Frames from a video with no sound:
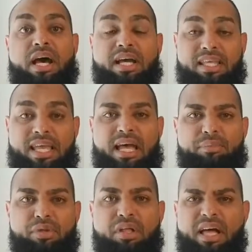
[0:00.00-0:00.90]
A
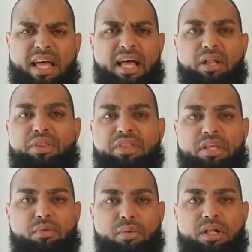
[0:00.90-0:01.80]
camel, a
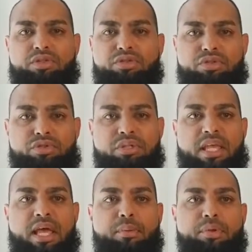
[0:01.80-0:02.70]
healthy, well-to-do
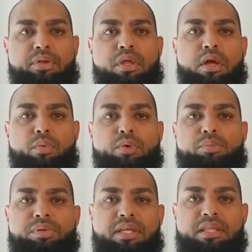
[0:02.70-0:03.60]
camel, would
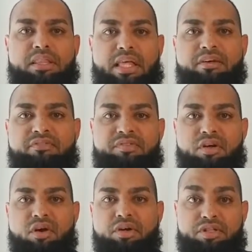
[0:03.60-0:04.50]
be left
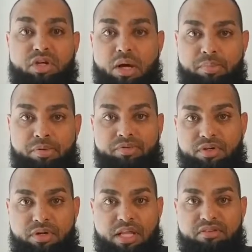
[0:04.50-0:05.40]
on top of a
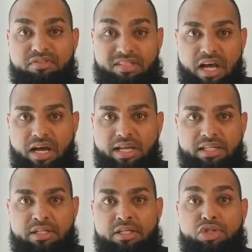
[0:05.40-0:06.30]
grave, tied
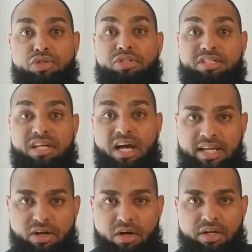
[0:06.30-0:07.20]
to die
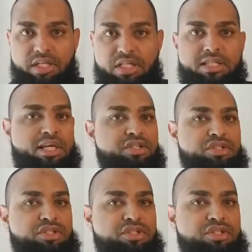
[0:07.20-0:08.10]
on it, not
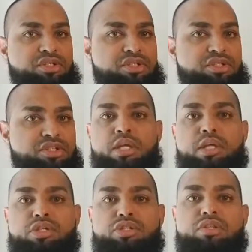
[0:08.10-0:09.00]
to eat
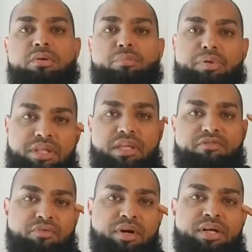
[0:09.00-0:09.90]
or drink. So the
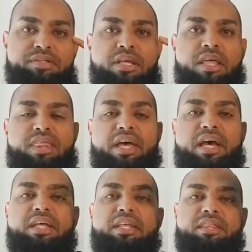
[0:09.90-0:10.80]
belief was
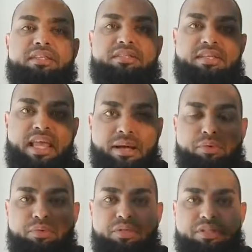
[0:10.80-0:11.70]
that this
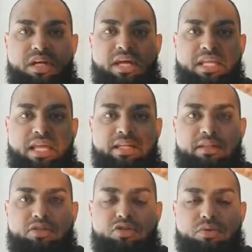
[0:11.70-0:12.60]
camel would die and
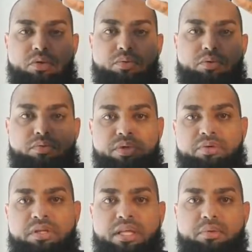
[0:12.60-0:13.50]
its soul would
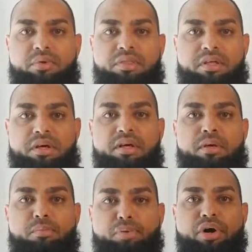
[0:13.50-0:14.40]
reunite with the
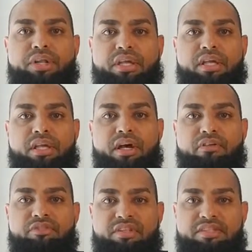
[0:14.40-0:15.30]
body
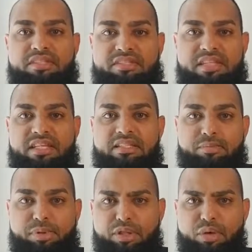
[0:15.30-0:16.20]
of the deceased
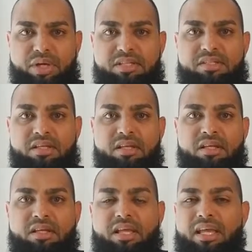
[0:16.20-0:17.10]
below it.
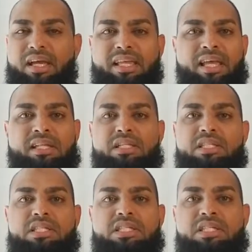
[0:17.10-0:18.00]
Again,
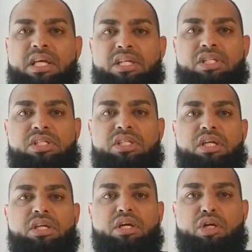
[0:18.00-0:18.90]
such
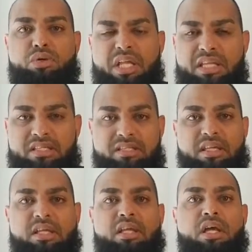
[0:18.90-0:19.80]

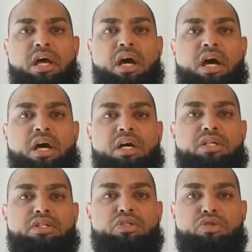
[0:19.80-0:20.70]
crazy
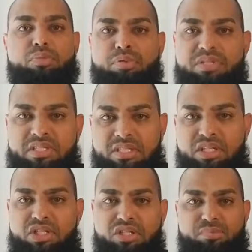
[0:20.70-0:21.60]

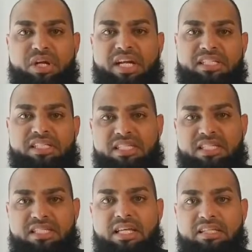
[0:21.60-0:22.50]
superstitious
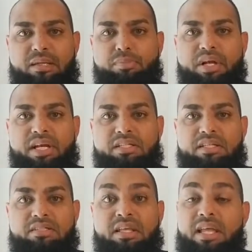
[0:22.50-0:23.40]
practices that they
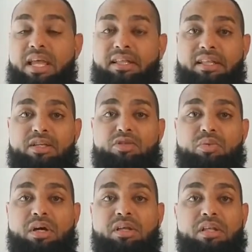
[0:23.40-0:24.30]
practice. And guess
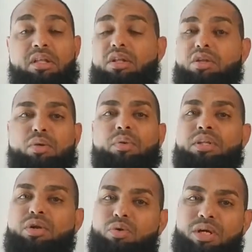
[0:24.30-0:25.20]
what? No one
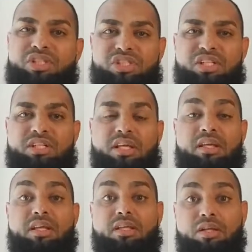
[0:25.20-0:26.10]
questioned it.
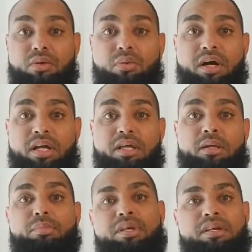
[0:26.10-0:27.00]
You know why?
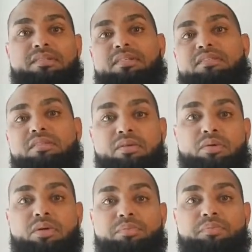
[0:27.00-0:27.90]
Because it's the norm.